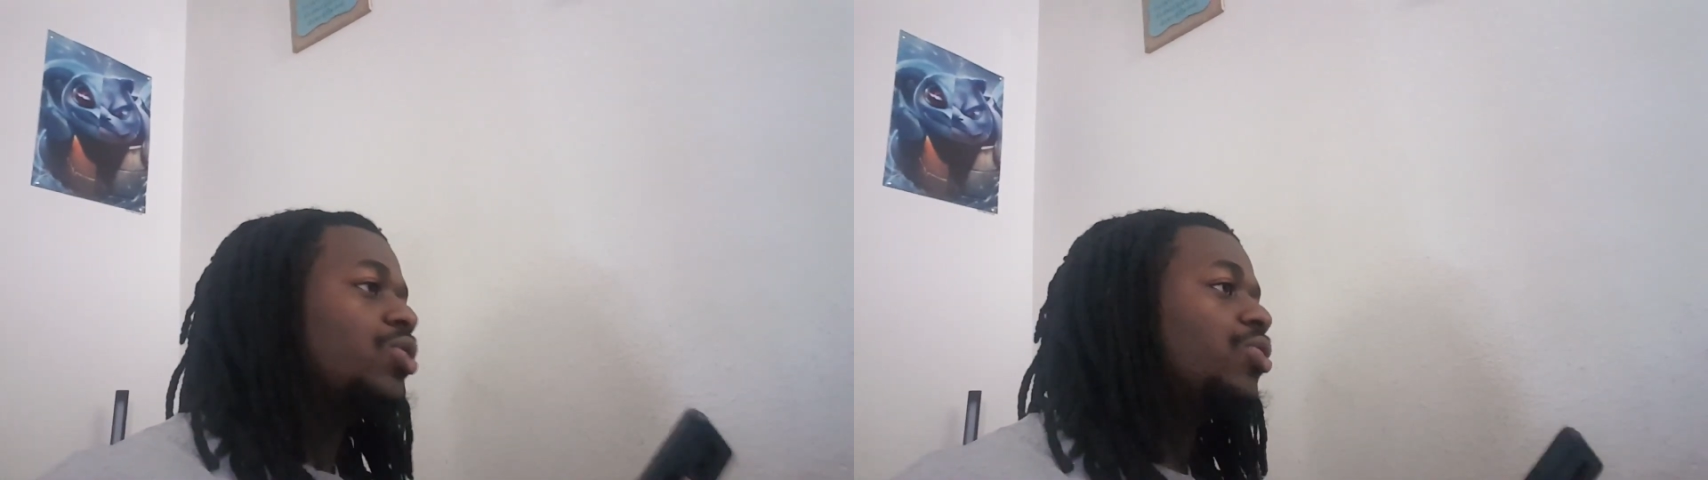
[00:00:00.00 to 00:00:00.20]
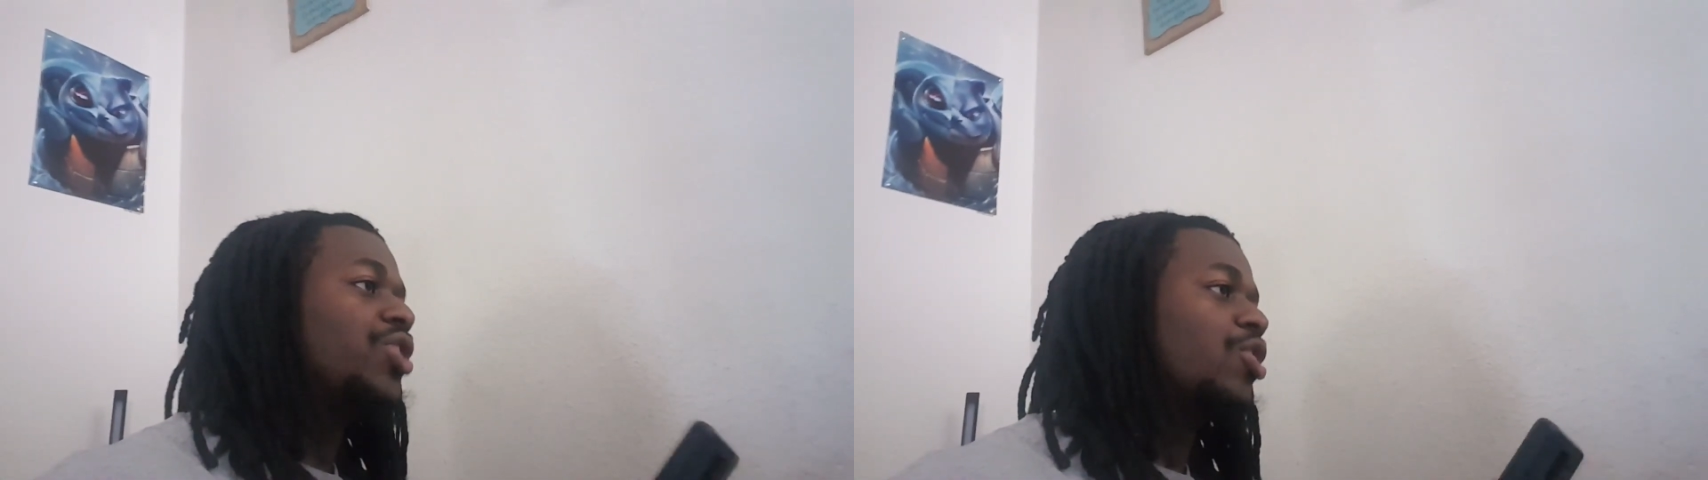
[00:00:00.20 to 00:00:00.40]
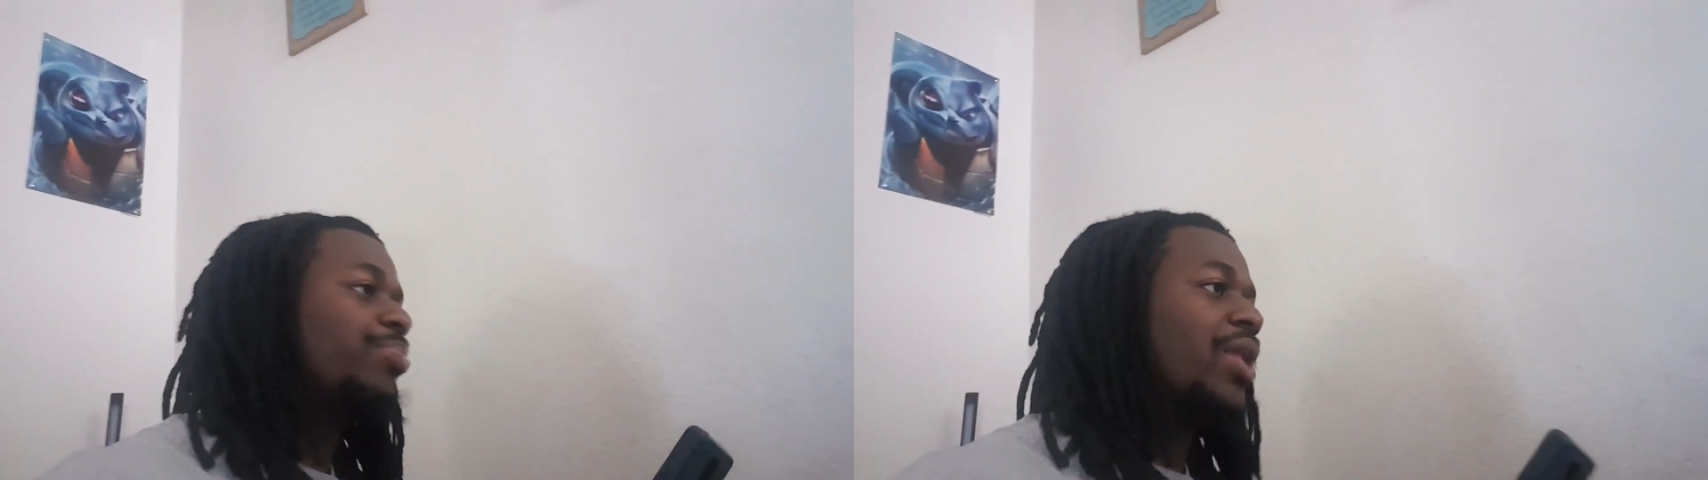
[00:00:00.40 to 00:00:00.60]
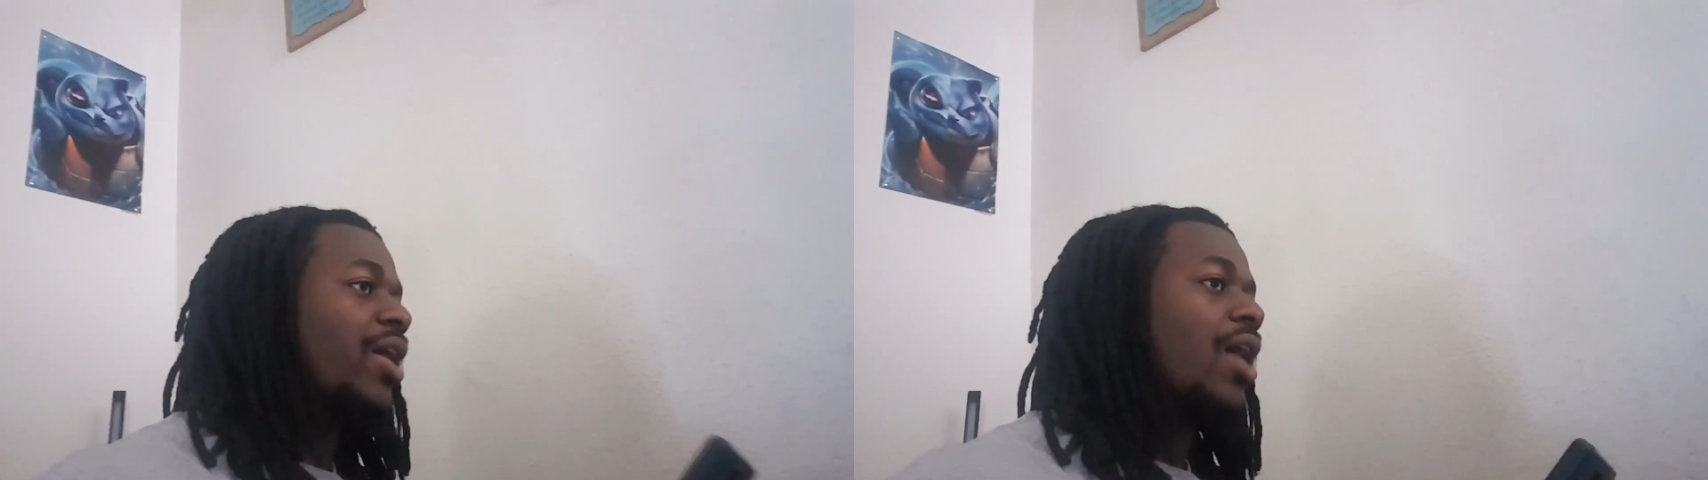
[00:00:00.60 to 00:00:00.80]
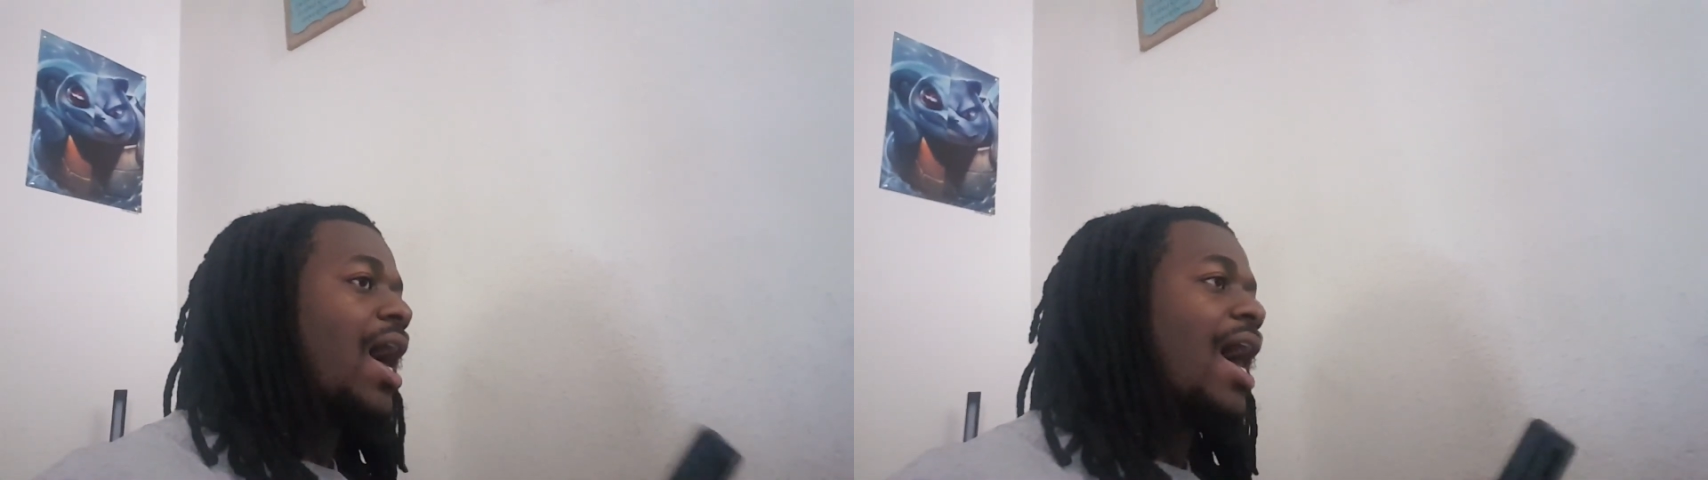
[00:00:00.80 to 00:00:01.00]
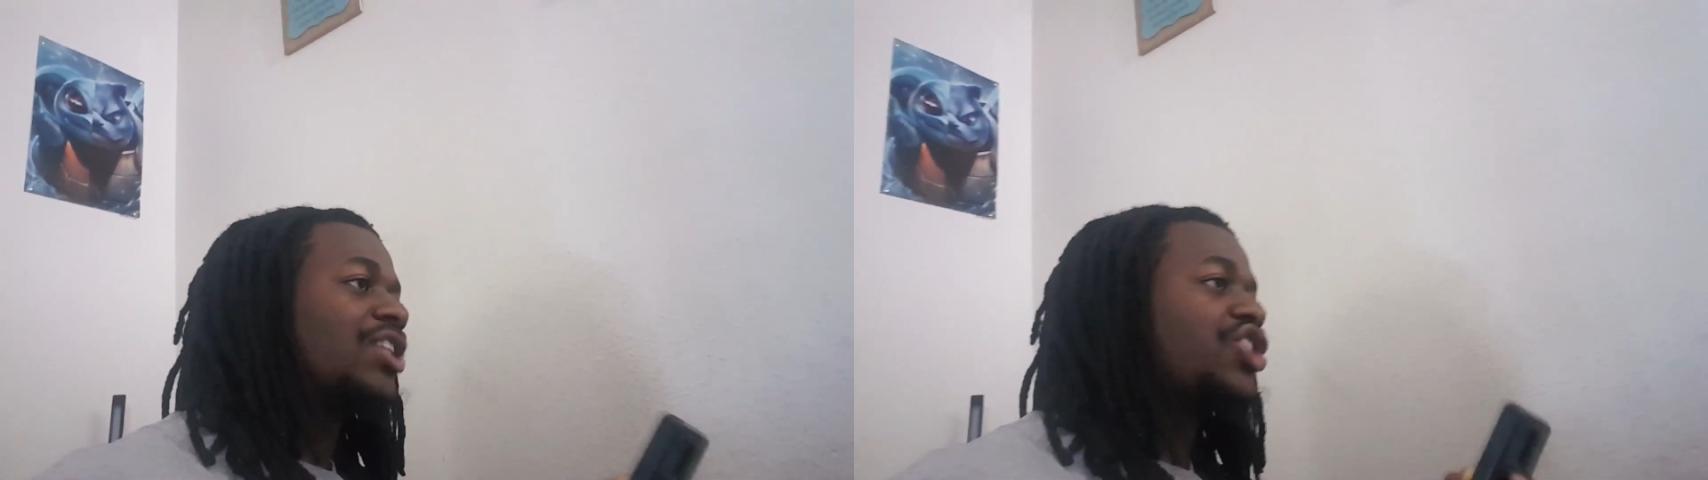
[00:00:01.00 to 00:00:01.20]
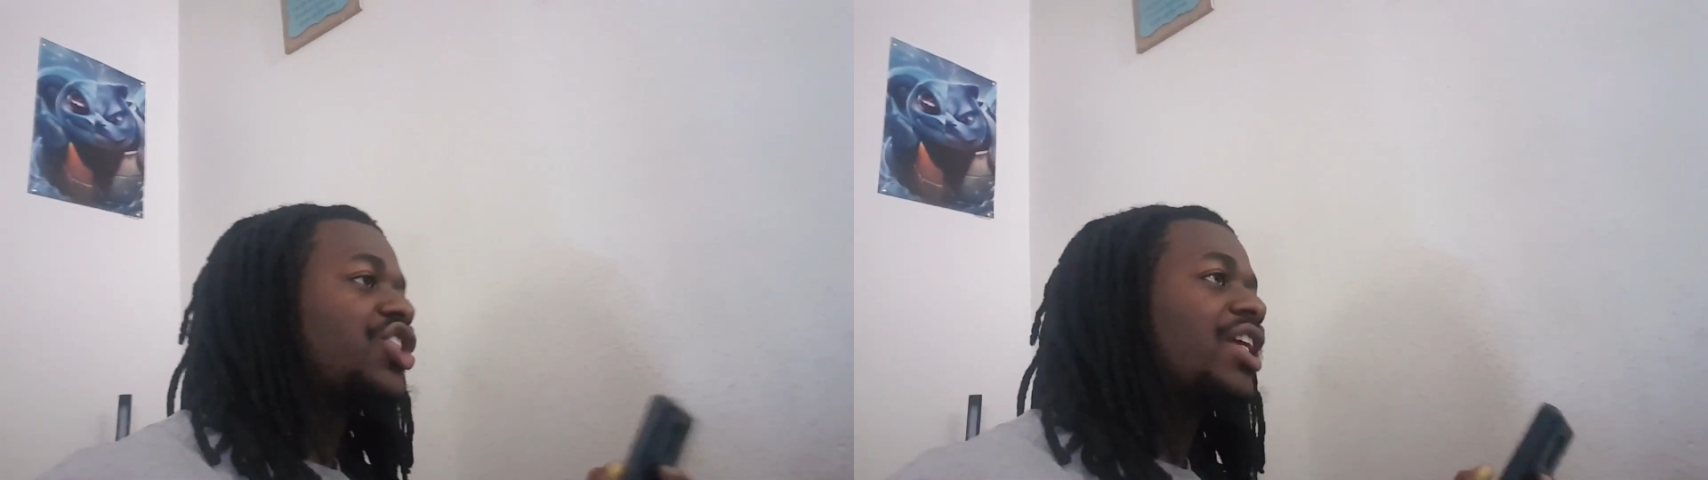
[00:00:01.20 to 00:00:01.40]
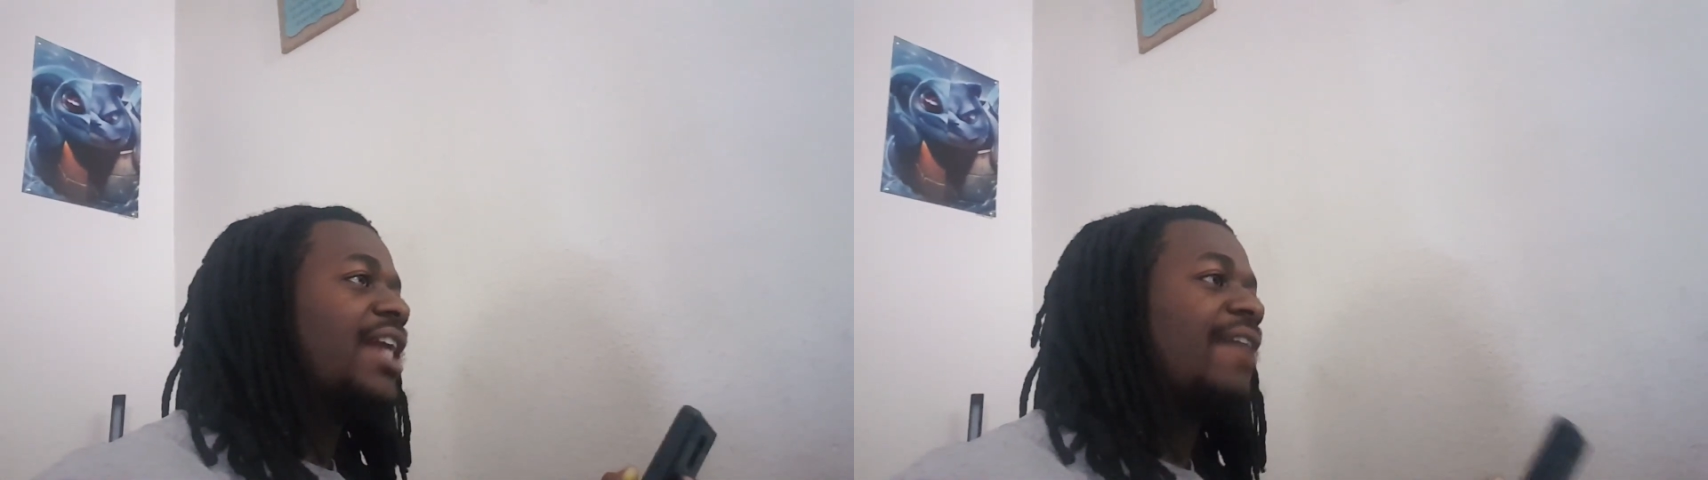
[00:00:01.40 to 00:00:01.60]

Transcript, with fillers: Yu Gi Oh player. I shouldn't